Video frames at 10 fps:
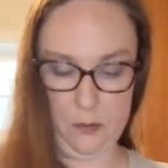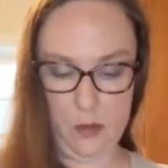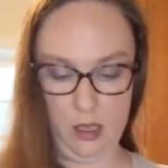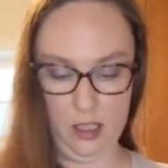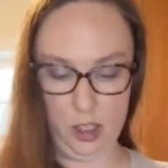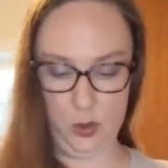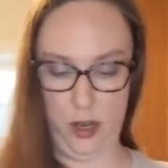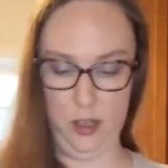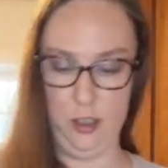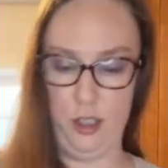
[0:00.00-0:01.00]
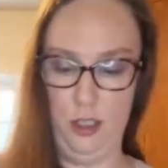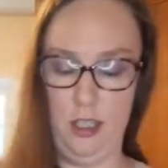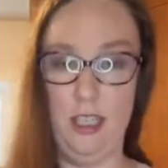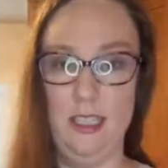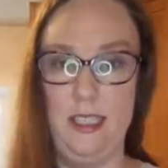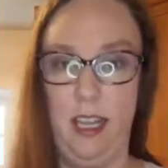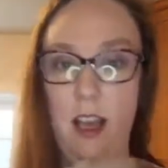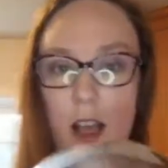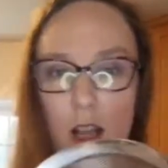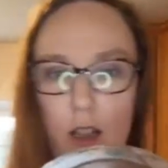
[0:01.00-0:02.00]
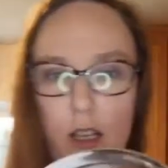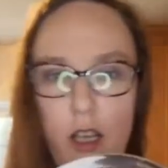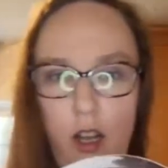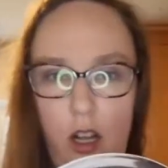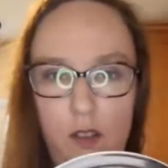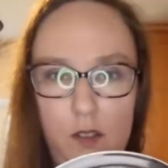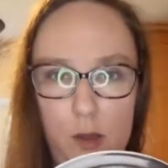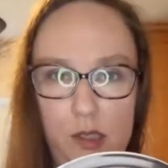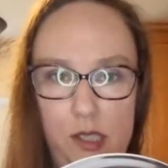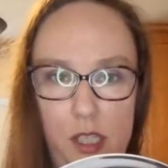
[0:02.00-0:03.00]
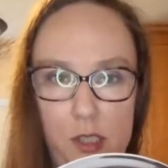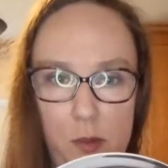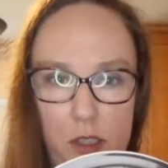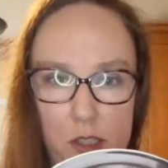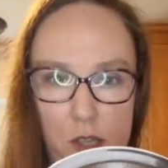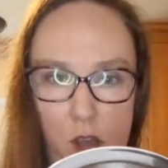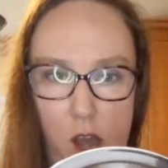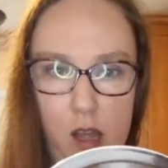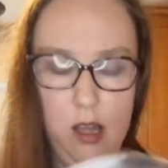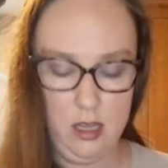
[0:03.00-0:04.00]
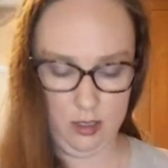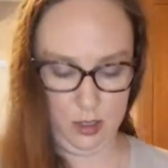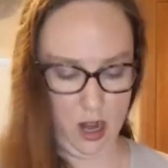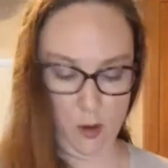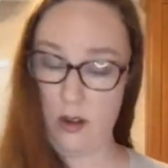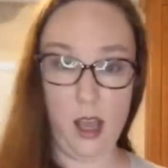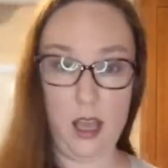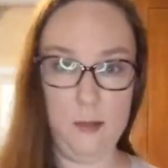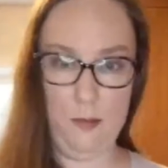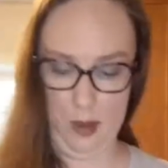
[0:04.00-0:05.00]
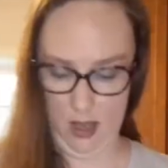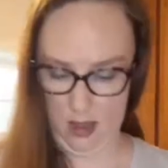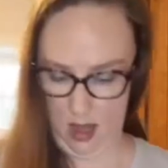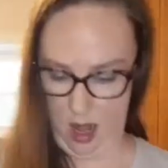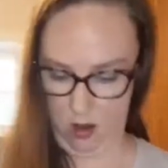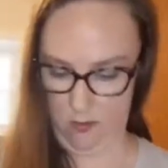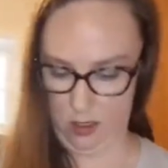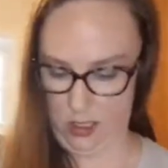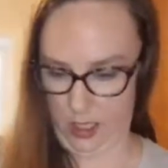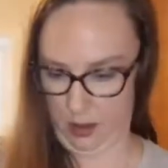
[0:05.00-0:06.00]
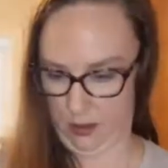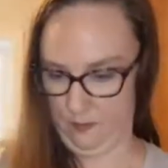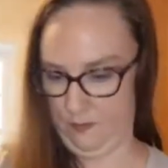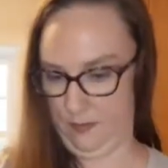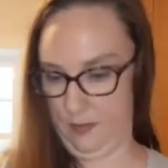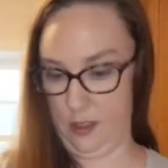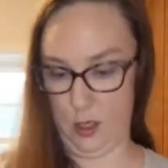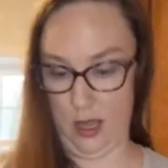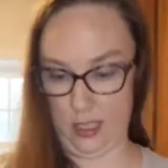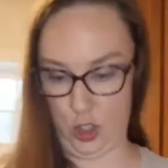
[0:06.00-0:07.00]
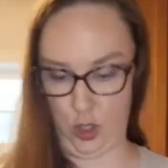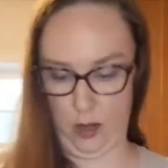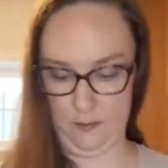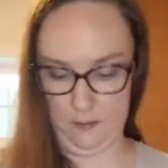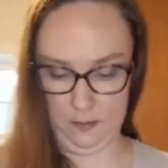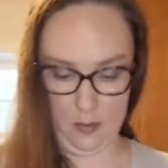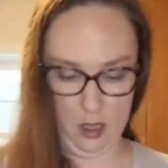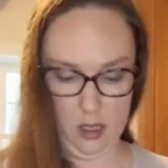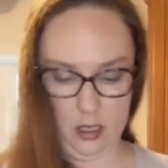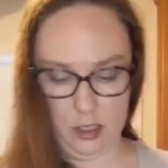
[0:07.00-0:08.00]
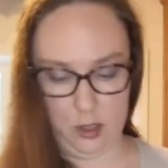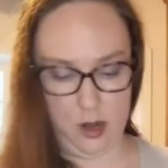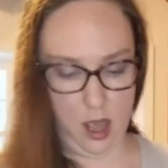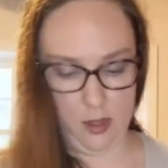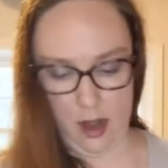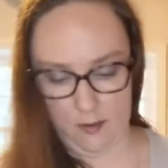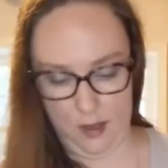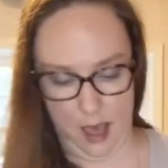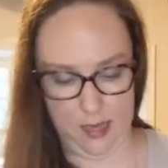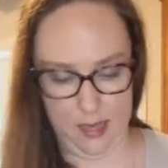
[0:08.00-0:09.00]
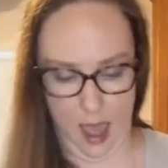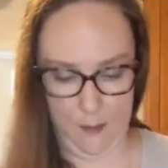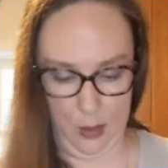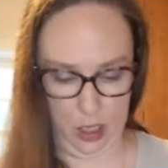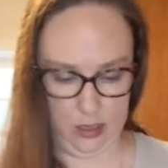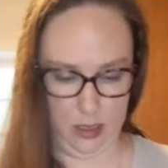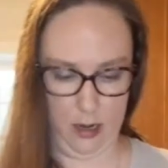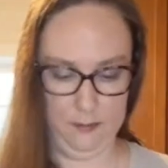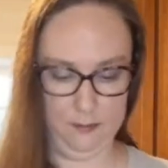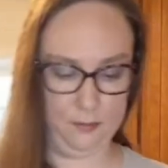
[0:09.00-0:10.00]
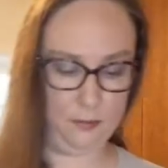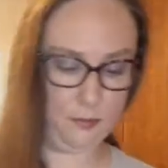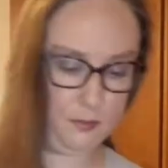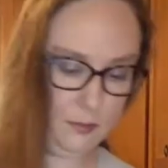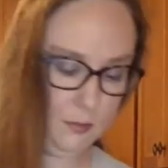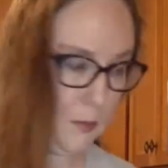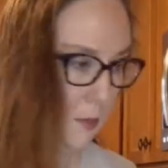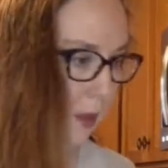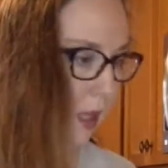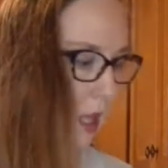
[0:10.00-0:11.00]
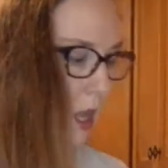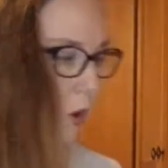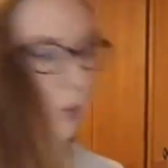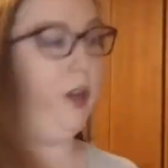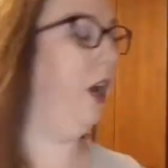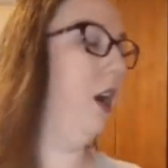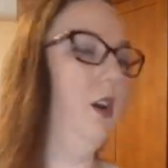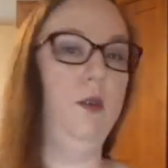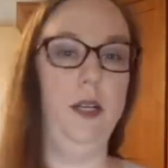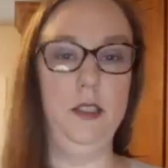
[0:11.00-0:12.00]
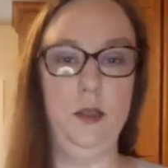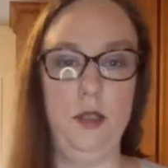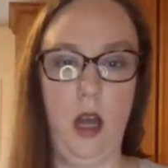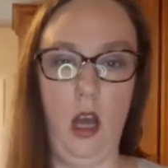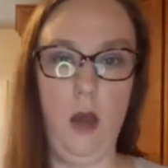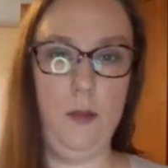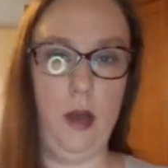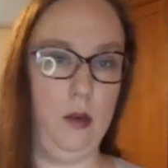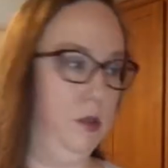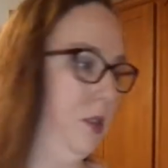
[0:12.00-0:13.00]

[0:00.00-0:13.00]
the strainer. So you're gonna see, look at all of those seeds we just caught. So now we're not gonna be picking that out of our teeth. So that's good. So now that I've got that part done, we are going to talk about